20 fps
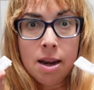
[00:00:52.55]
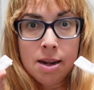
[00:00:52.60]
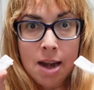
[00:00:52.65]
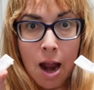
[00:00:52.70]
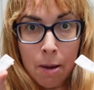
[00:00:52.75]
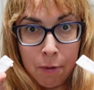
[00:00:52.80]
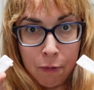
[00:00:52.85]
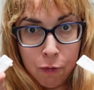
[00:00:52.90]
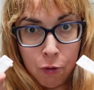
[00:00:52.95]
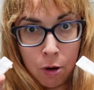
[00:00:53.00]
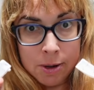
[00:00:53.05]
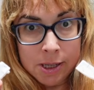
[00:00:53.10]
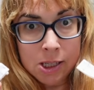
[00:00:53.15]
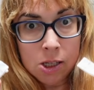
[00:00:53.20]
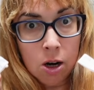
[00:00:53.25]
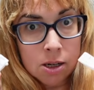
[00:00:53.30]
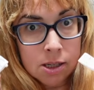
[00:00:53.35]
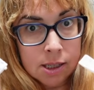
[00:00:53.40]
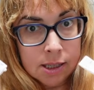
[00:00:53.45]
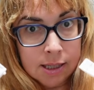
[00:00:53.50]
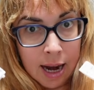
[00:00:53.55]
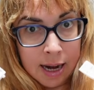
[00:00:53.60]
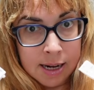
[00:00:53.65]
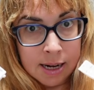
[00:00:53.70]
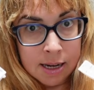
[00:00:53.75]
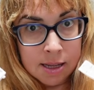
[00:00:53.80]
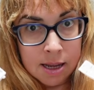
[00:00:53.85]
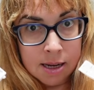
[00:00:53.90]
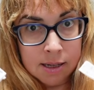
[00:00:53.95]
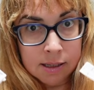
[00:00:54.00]
Now, before we start
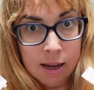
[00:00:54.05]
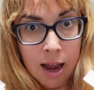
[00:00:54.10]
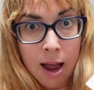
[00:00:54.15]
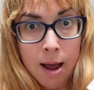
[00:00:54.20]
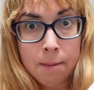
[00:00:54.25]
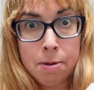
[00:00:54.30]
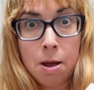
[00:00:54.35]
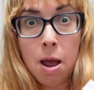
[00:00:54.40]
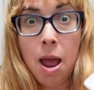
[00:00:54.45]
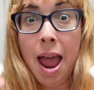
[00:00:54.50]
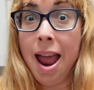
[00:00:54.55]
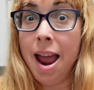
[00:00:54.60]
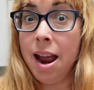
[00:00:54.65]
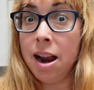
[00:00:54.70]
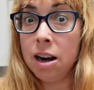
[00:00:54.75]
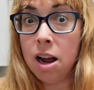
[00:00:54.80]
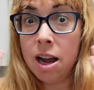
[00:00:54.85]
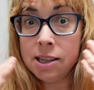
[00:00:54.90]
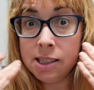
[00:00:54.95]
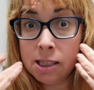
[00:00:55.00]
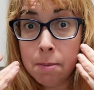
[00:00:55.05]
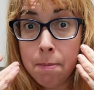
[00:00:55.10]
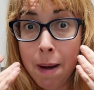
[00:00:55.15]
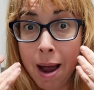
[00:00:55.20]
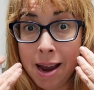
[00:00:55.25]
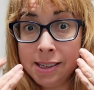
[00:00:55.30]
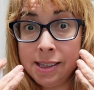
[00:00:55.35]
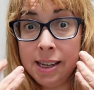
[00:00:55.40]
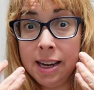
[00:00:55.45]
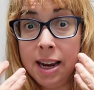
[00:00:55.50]
setting this up and
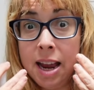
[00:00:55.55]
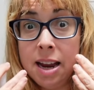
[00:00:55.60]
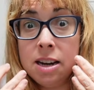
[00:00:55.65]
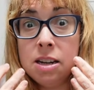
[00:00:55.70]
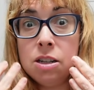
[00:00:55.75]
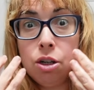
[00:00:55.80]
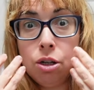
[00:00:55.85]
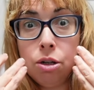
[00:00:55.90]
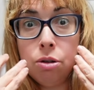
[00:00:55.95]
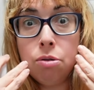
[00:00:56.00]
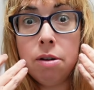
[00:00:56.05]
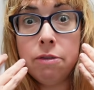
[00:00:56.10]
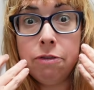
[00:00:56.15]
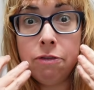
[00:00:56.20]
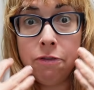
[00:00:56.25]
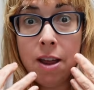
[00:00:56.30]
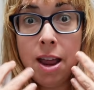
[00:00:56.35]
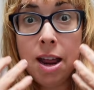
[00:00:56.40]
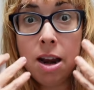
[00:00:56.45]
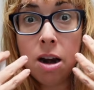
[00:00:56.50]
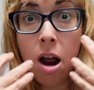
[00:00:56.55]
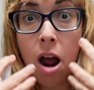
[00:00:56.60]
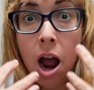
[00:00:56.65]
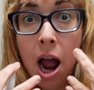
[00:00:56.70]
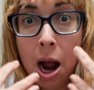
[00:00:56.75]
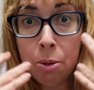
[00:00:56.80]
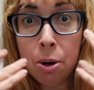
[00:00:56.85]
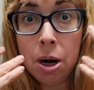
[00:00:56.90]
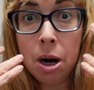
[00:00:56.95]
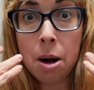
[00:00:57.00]
customizing it to fit
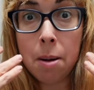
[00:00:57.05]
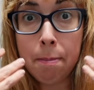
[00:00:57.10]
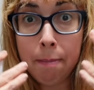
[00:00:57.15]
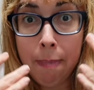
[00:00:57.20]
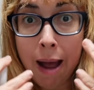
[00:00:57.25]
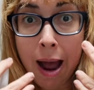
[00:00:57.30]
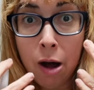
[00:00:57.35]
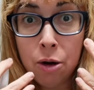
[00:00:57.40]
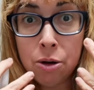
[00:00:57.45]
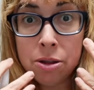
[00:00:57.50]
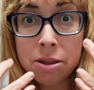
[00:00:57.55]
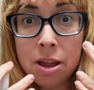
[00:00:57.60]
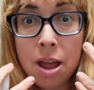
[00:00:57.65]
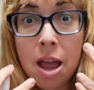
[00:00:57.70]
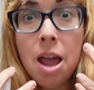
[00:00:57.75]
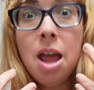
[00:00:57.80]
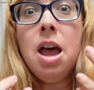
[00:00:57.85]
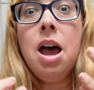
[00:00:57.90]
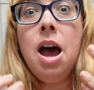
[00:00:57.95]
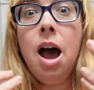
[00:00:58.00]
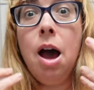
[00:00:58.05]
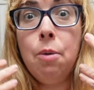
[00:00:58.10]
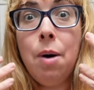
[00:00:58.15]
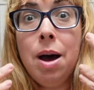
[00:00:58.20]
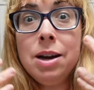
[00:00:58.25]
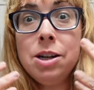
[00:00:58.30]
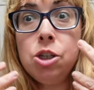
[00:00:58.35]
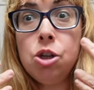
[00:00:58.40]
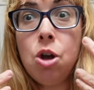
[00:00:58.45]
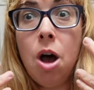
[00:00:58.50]
our mouth, I
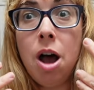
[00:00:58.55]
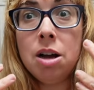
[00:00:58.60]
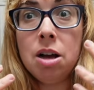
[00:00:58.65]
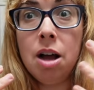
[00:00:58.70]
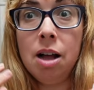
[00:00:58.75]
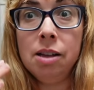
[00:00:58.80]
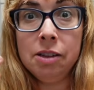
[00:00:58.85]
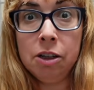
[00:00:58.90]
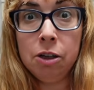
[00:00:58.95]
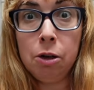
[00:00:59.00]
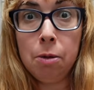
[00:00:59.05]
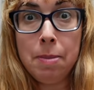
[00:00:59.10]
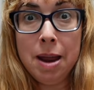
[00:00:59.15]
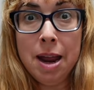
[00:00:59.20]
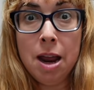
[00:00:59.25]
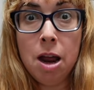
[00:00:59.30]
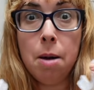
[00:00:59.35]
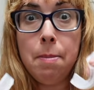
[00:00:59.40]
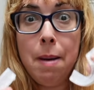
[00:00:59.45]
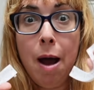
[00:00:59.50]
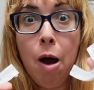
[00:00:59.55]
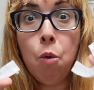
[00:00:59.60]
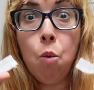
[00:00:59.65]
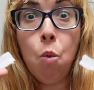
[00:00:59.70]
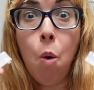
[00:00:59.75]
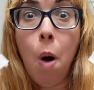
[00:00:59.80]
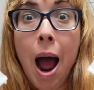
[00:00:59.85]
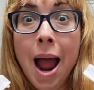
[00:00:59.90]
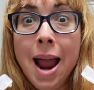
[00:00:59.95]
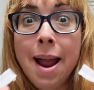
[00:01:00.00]
want to talk a little bit about
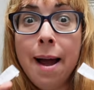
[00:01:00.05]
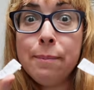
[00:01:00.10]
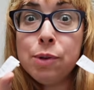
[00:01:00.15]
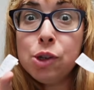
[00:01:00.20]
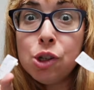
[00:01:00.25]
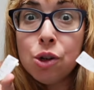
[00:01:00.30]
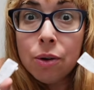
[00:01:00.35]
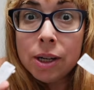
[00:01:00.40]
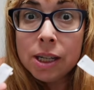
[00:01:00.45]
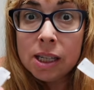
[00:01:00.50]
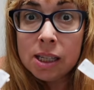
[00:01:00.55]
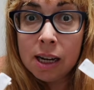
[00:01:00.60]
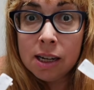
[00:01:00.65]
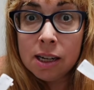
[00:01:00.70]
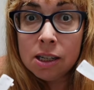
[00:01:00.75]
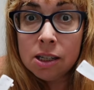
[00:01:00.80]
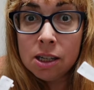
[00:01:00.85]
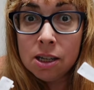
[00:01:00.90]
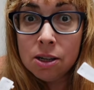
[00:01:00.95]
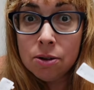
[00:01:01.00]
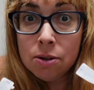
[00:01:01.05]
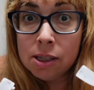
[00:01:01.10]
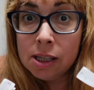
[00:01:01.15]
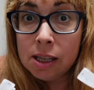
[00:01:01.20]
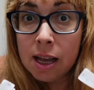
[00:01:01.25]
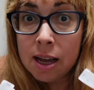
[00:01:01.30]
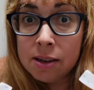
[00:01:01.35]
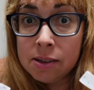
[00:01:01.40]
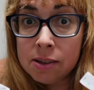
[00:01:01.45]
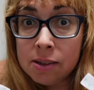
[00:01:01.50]
why I'm so excited to use
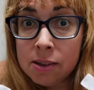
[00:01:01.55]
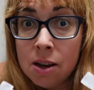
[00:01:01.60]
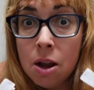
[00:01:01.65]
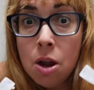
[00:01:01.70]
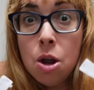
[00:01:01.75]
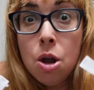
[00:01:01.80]
this.